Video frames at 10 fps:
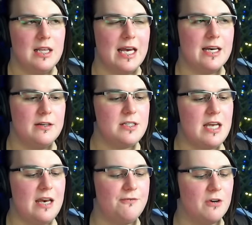Like,
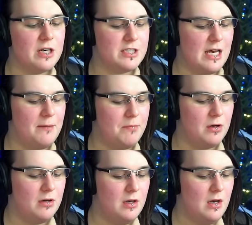say for
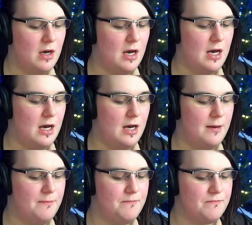example,
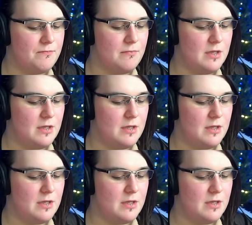um,